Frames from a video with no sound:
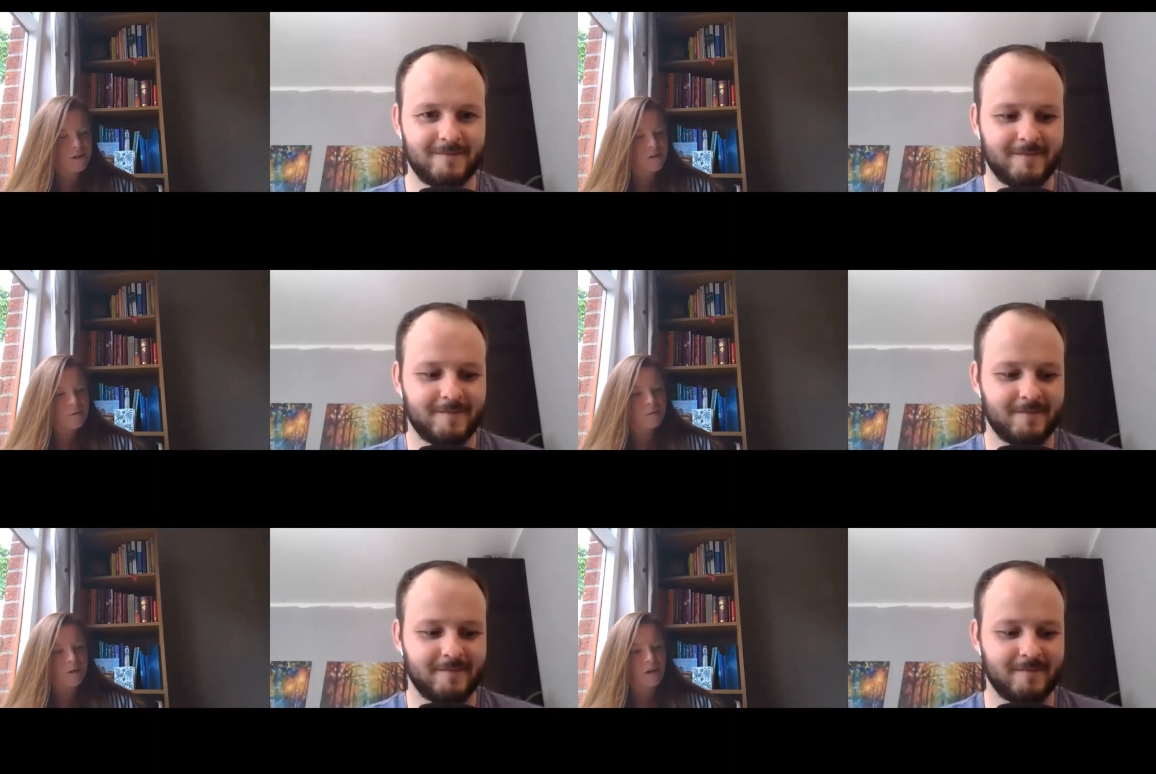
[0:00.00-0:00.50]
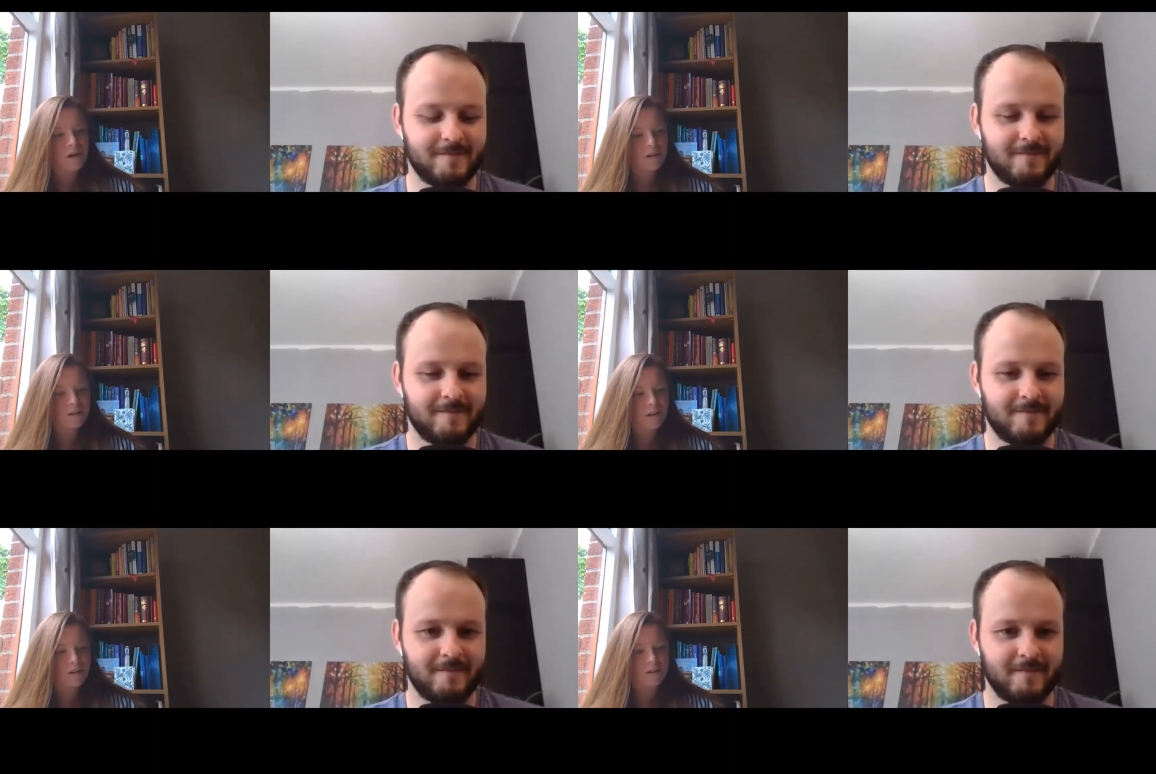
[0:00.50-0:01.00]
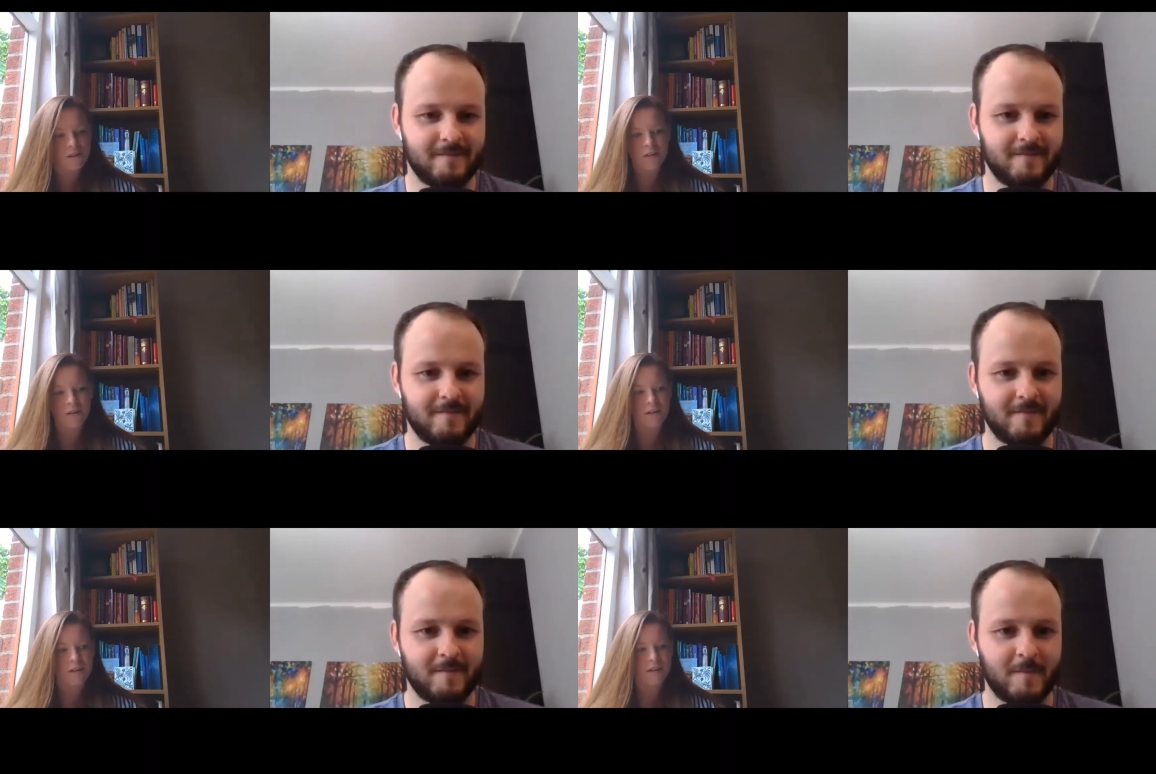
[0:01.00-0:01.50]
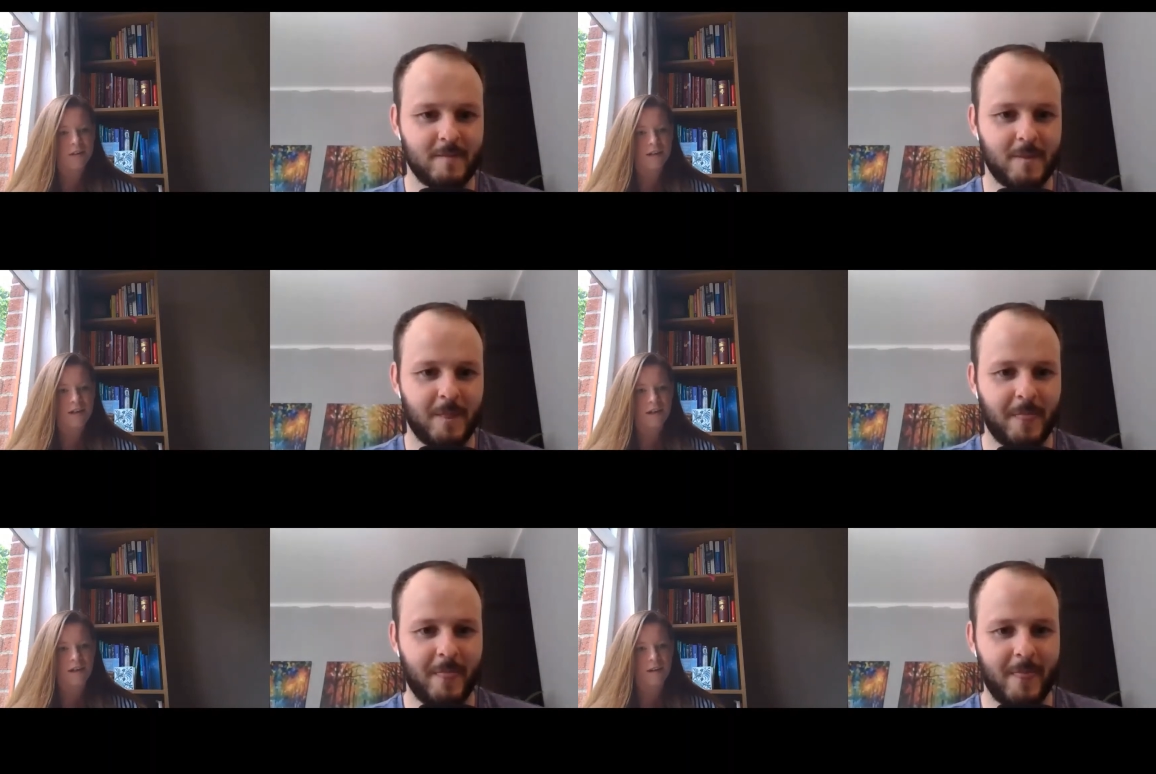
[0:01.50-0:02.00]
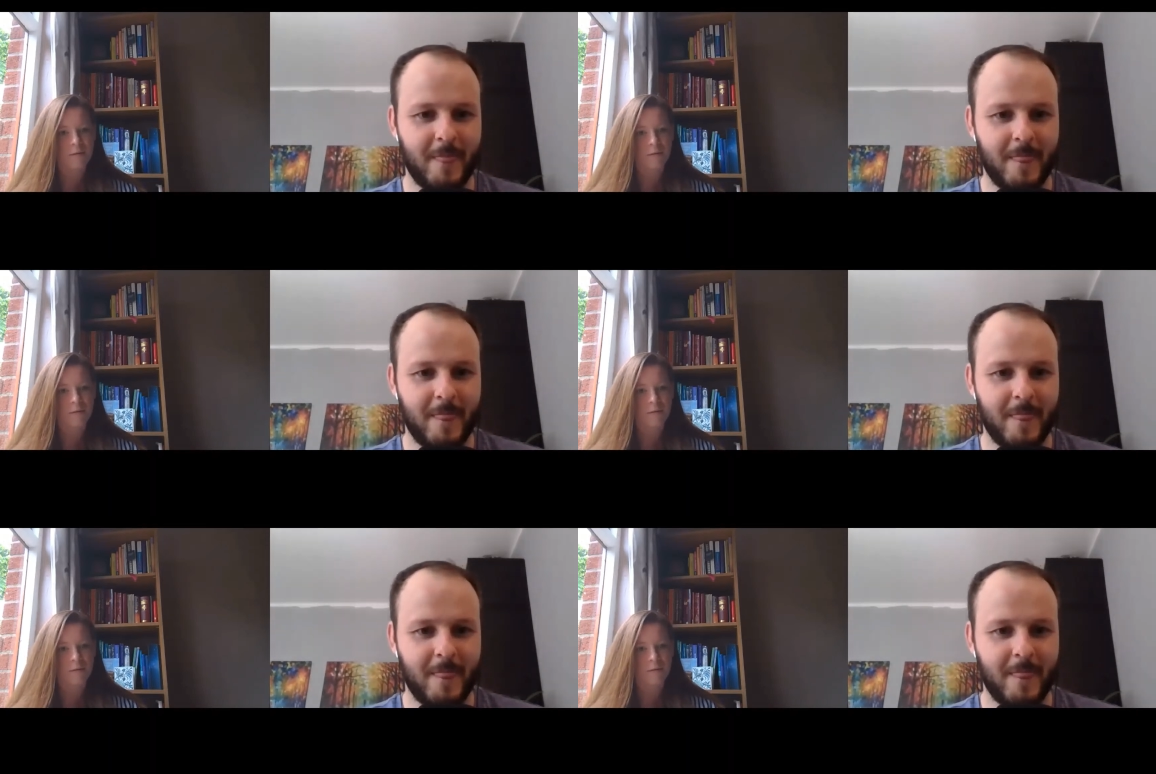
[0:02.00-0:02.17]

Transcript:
Speaker 1: when lockdown started, I